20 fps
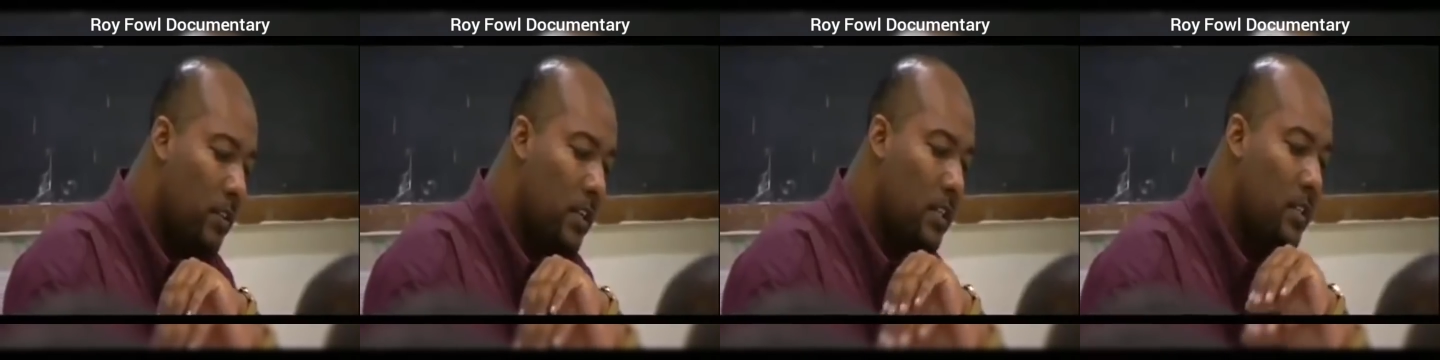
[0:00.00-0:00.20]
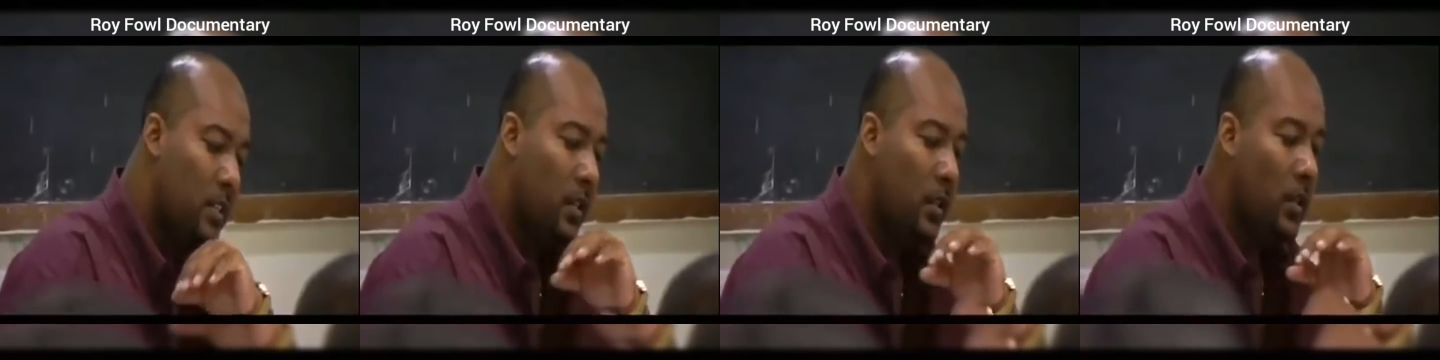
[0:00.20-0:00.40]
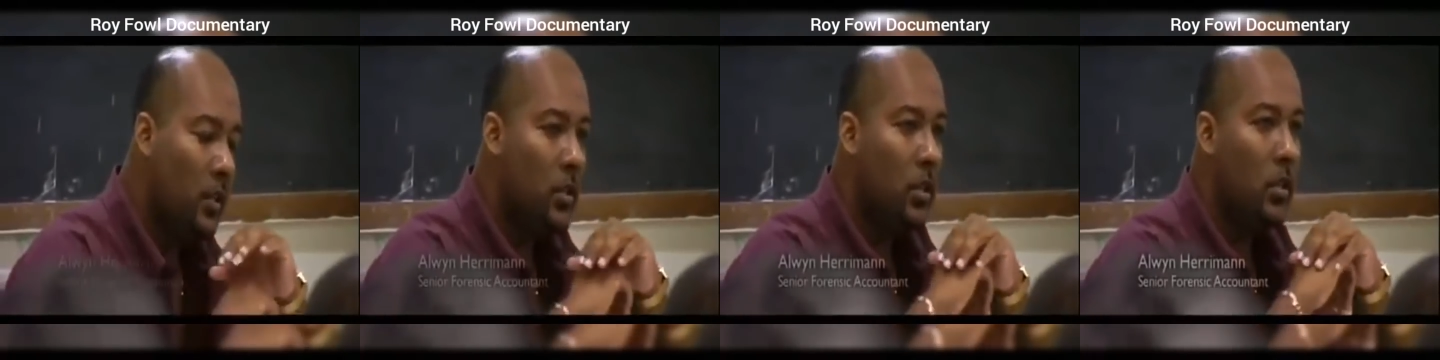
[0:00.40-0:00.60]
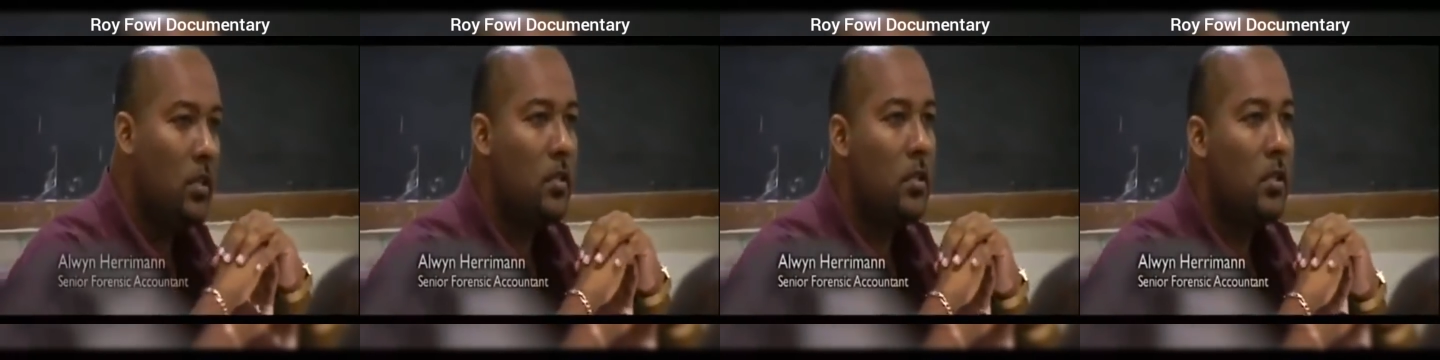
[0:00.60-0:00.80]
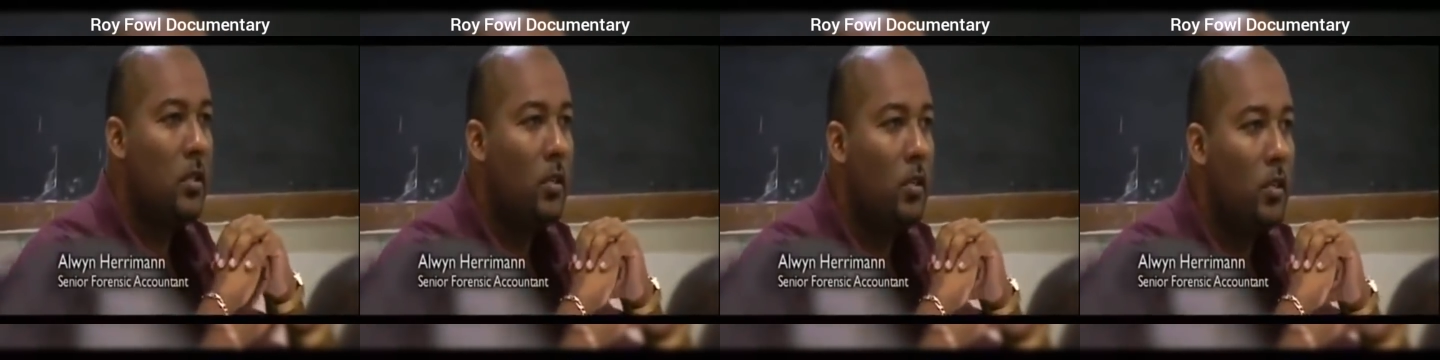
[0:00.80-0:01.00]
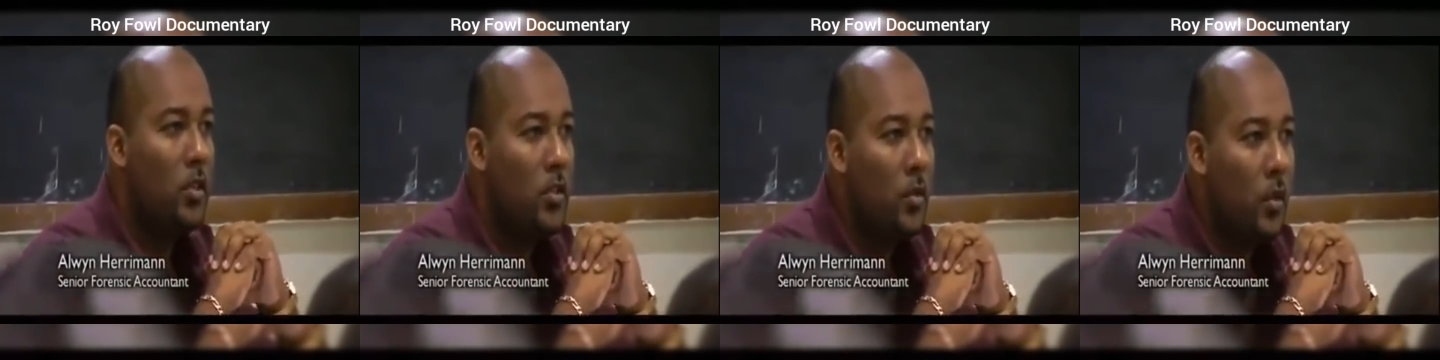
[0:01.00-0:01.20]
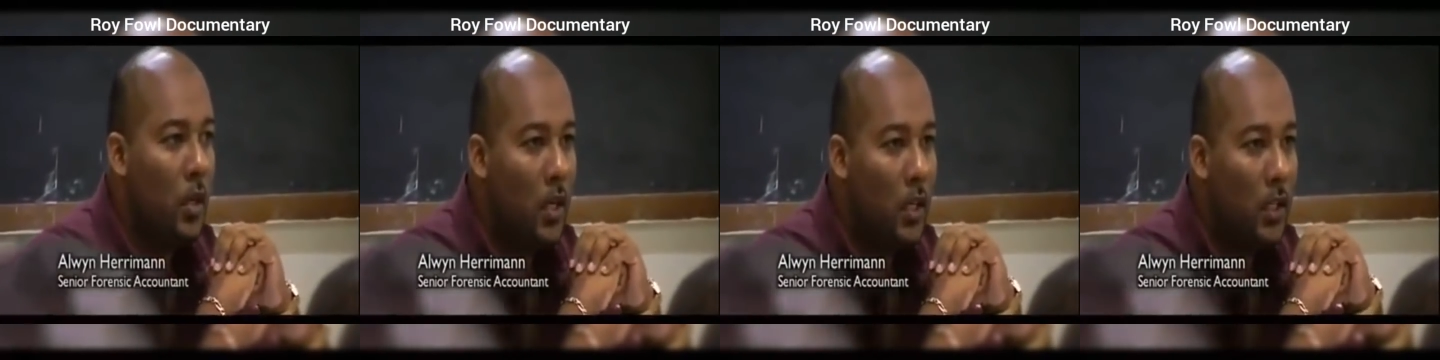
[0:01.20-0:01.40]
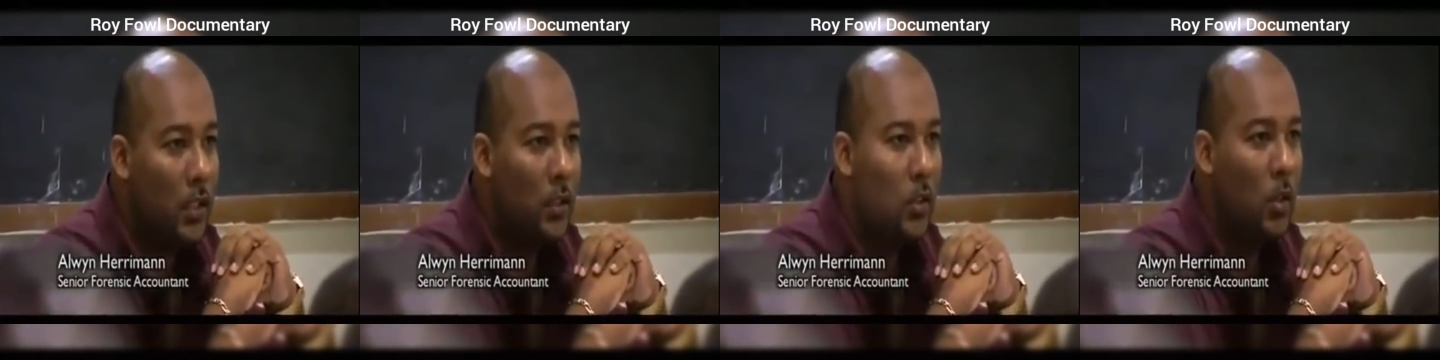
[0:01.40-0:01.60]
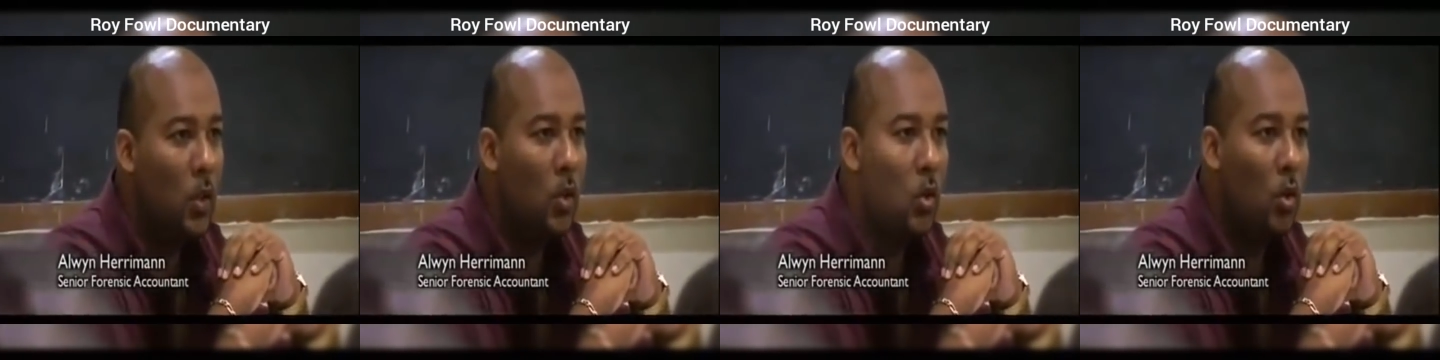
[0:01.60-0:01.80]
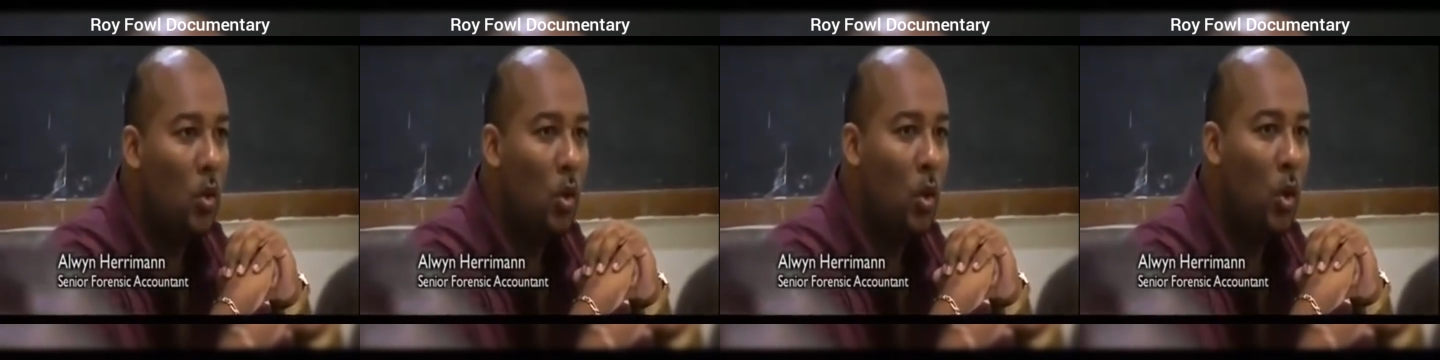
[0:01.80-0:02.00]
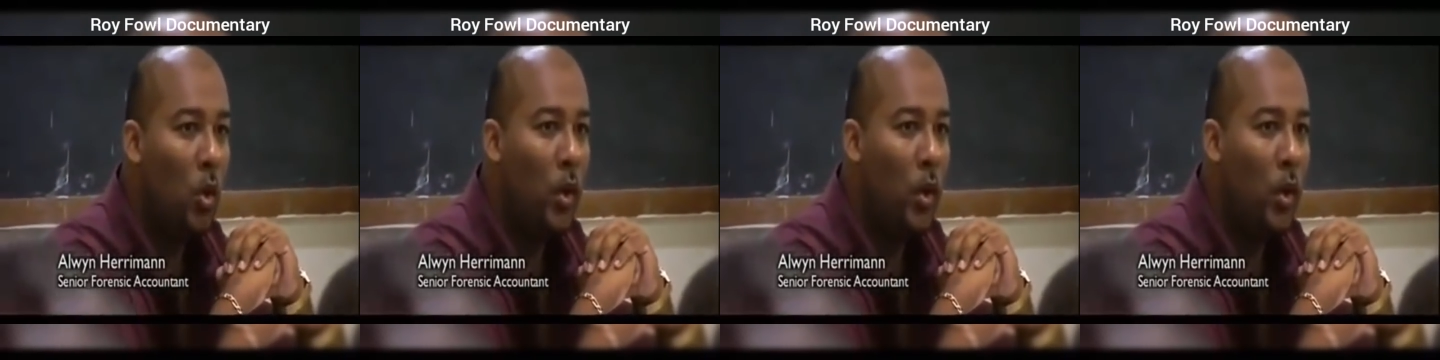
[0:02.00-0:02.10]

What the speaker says: The investigation surrounds one